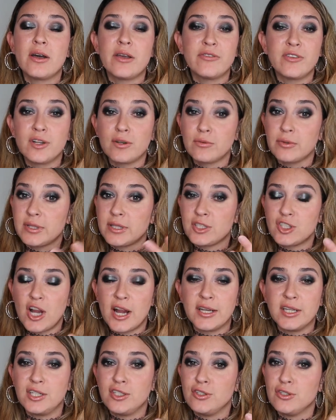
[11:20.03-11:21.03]
If you're really
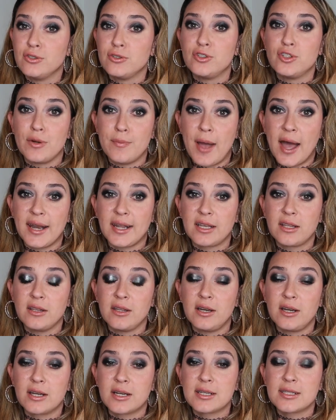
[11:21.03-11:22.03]
trying to do dramatic
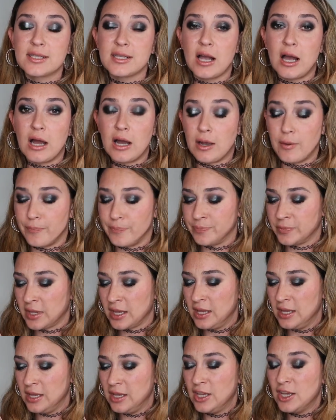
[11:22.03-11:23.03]
looks, um,
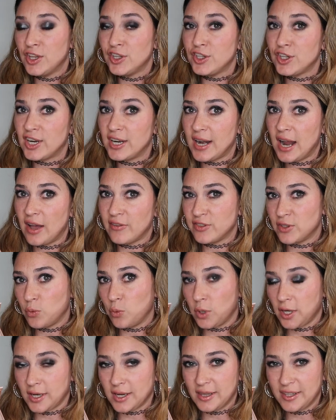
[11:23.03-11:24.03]
you're gonna have to
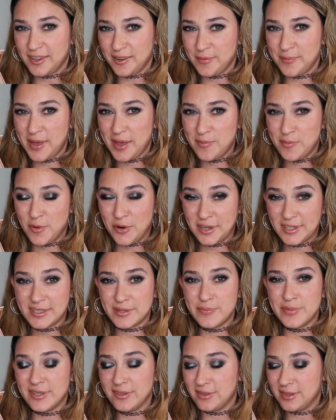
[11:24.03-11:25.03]
work a little bit more
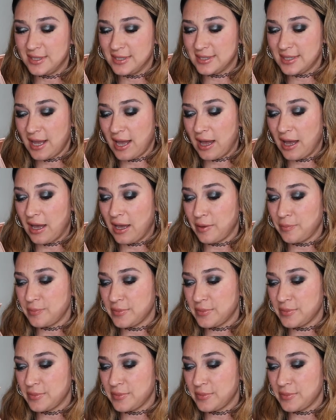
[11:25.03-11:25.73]
to build these up.